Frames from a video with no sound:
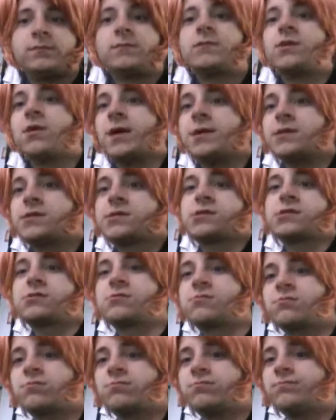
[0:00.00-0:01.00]
So
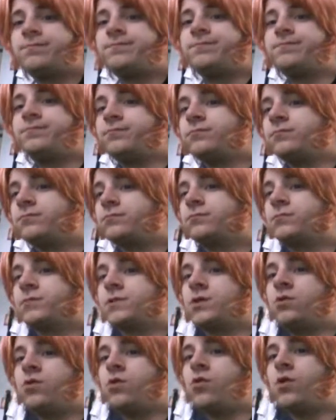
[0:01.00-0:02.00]
that's
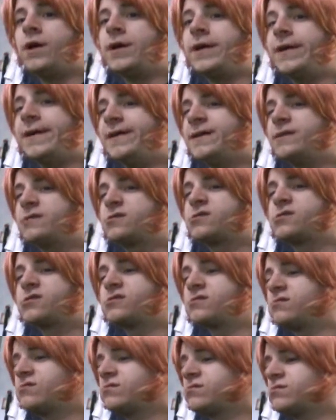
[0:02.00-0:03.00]
cool, I
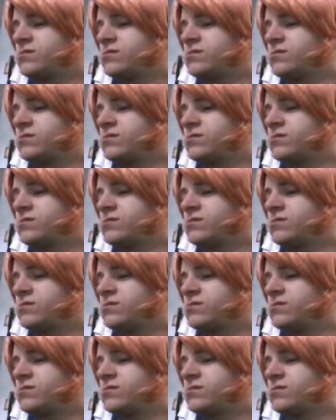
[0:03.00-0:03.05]
guess.